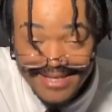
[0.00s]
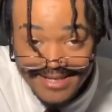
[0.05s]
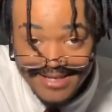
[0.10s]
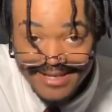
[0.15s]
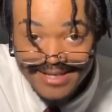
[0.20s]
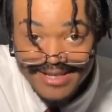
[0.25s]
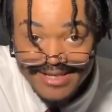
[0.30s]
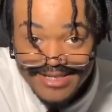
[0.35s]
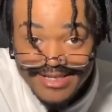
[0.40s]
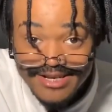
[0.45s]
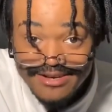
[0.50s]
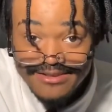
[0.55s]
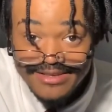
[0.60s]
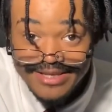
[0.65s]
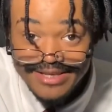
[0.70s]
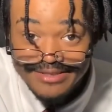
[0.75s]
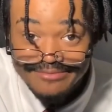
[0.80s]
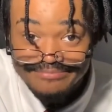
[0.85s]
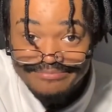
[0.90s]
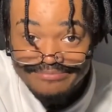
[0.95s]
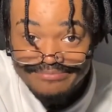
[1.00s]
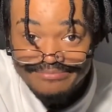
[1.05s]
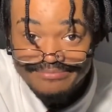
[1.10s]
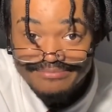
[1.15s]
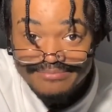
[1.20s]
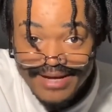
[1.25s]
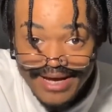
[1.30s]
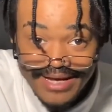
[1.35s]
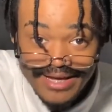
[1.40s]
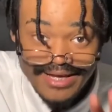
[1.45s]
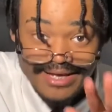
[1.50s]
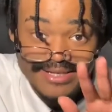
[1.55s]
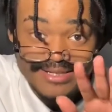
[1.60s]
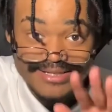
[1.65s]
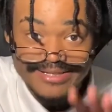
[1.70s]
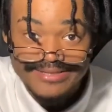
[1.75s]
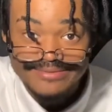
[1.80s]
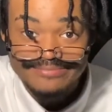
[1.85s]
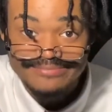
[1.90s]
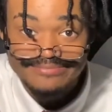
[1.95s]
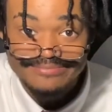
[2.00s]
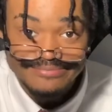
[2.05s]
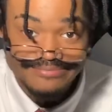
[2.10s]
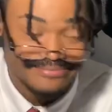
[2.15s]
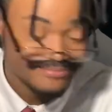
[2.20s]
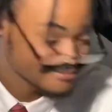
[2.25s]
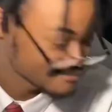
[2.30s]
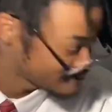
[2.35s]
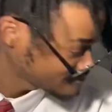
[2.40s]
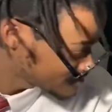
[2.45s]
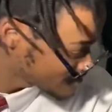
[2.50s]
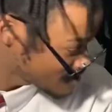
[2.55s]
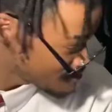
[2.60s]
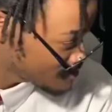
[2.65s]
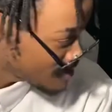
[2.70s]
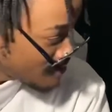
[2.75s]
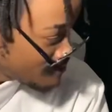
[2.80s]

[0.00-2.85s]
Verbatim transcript: Until then. Bye, guys. Say bye,